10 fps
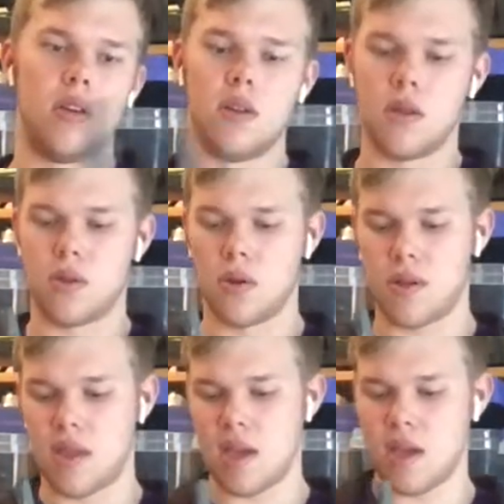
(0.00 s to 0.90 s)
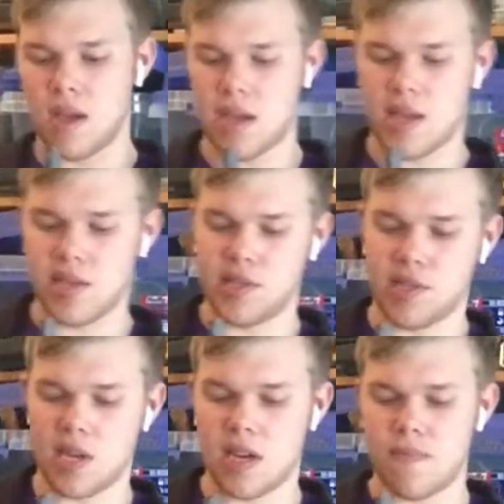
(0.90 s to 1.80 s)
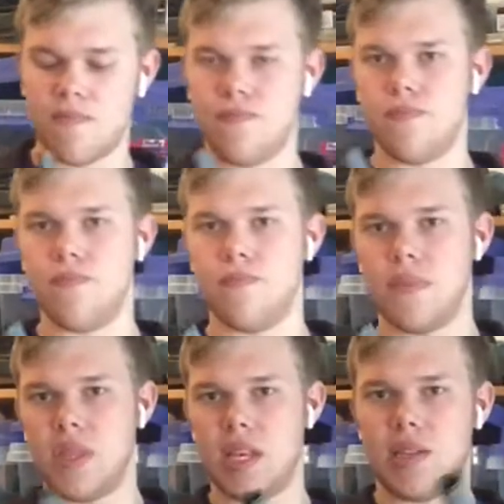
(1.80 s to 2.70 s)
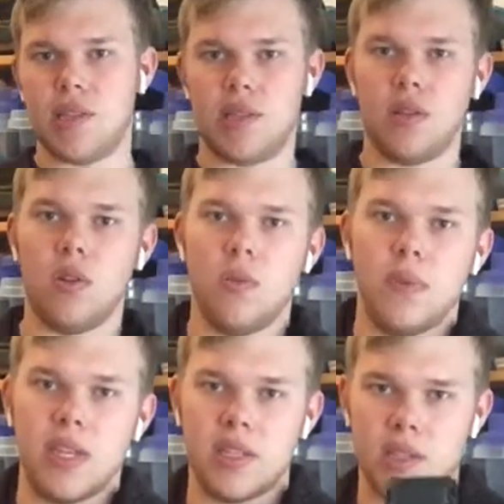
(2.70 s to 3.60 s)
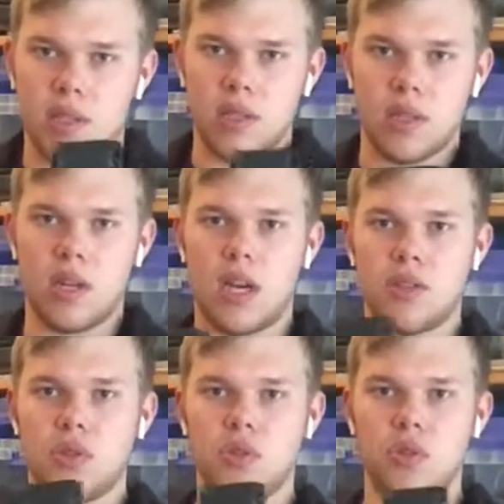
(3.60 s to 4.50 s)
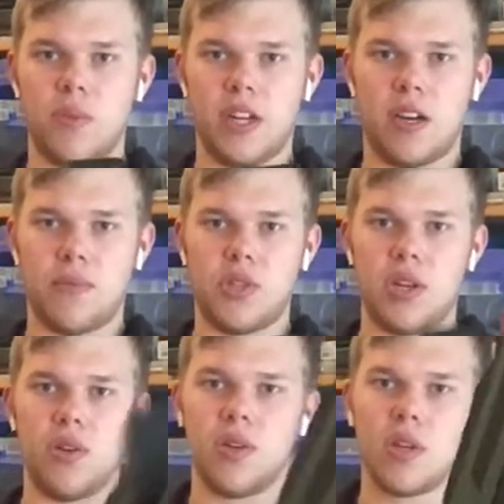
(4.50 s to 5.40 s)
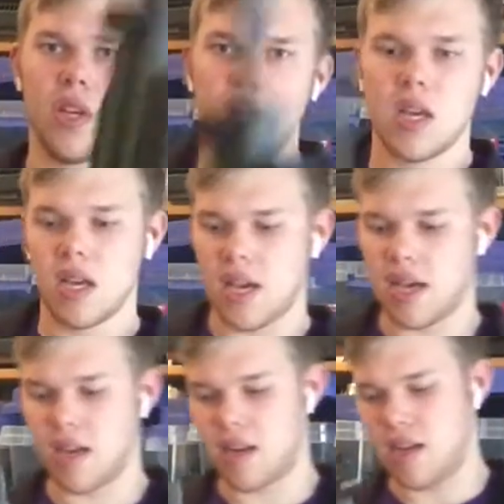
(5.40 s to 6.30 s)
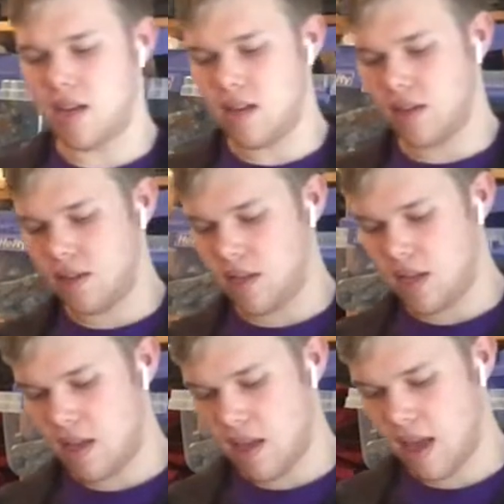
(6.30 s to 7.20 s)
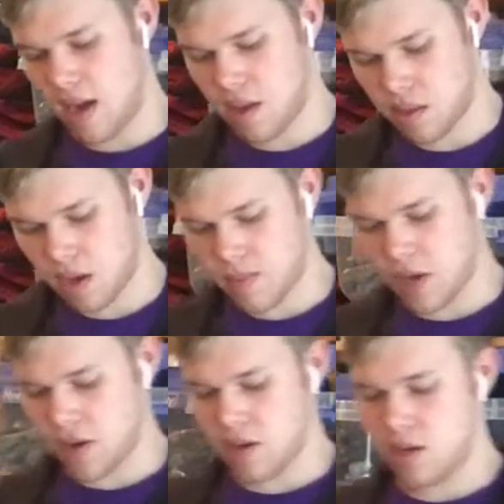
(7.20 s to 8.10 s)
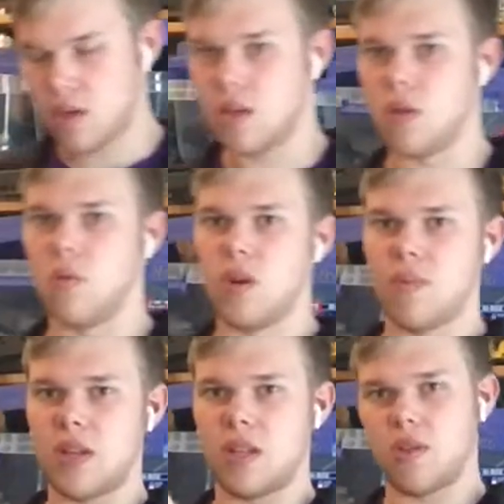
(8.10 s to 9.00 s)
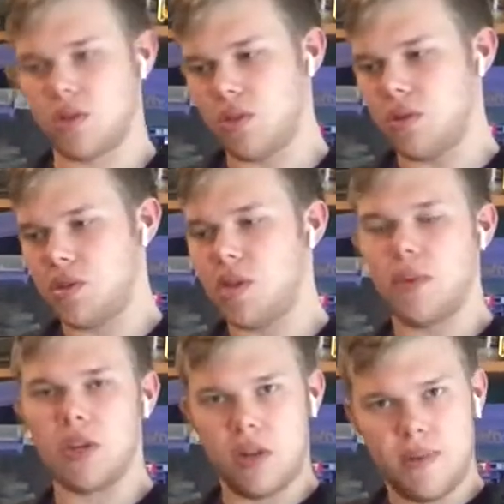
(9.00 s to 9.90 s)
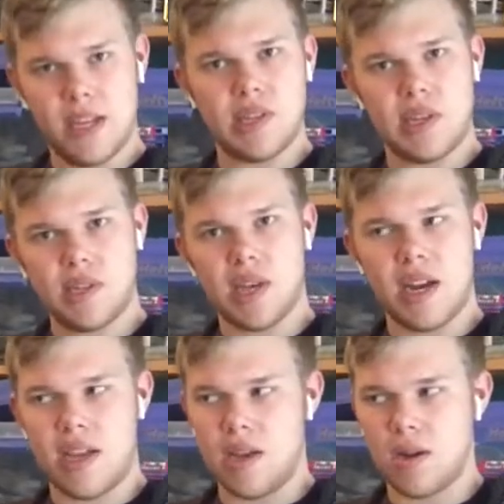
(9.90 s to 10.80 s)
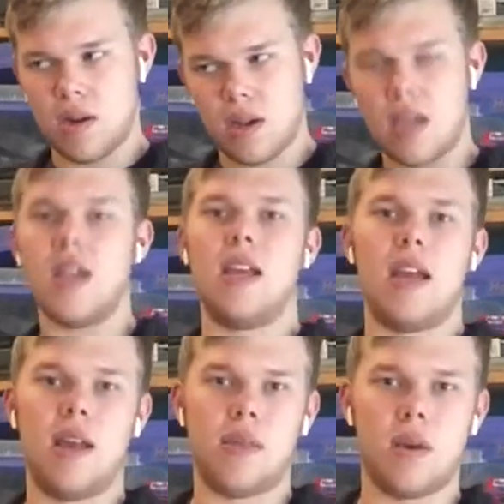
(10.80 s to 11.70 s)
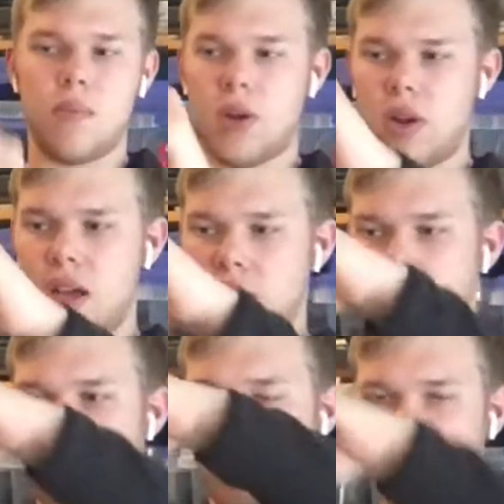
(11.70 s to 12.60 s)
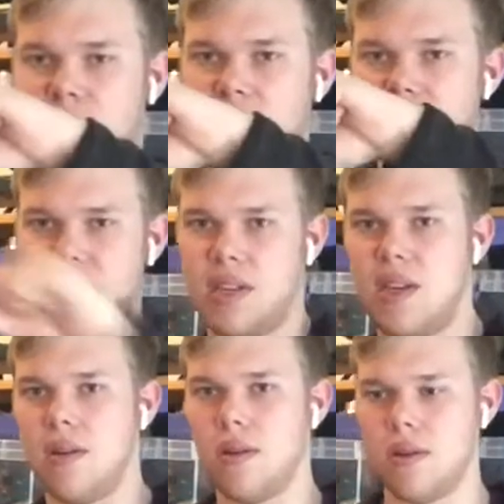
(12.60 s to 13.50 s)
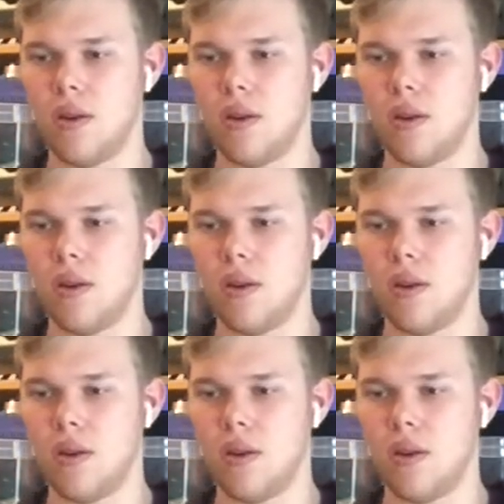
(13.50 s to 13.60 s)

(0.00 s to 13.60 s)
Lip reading: Third thing is, this is a little bit, the nozzle is a little bit off-centered. And had I thought about it, there's a little stability piece inside here, and had I thought about it, I would have placed it here